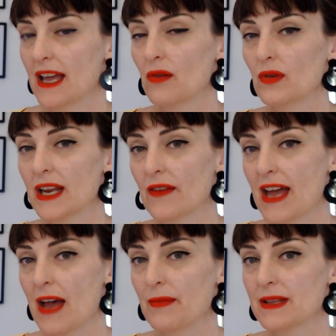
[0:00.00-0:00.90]
Whatever
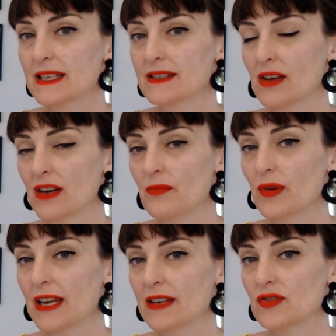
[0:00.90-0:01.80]
happens, it's going to
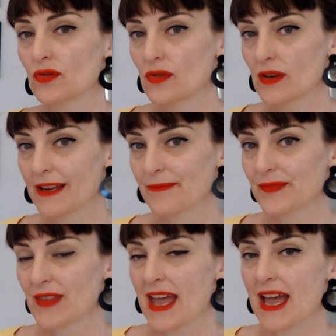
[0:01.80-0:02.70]
bring joy
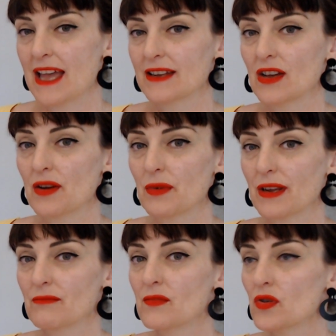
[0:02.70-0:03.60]
and going to
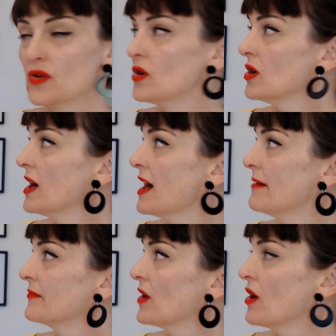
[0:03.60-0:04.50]
bring more
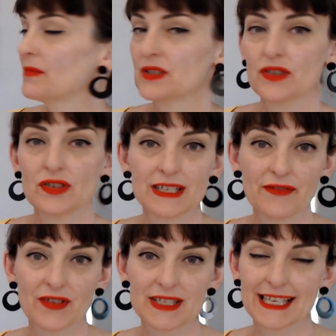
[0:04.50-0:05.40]
opportunity
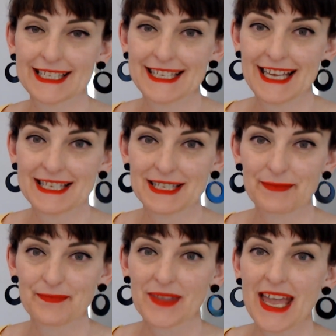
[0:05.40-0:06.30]
for success.
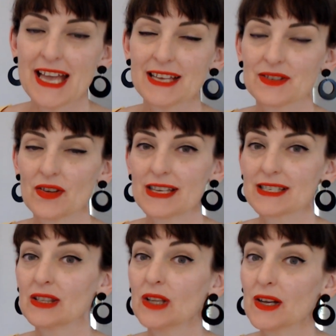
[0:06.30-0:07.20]
So there's
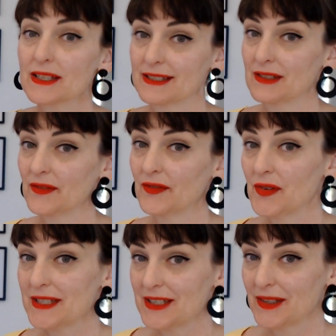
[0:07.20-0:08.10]
lots to look
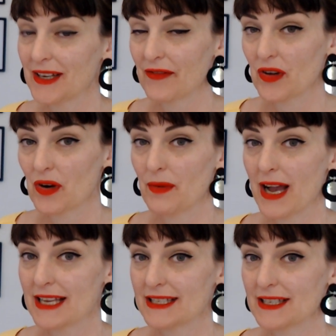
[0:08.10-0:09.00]
forward to if you're a
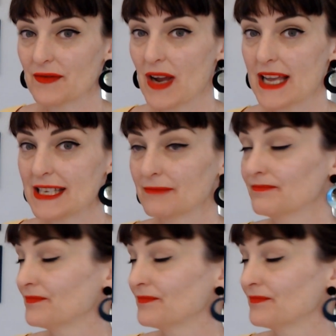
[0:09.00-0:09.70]
Pisces rising.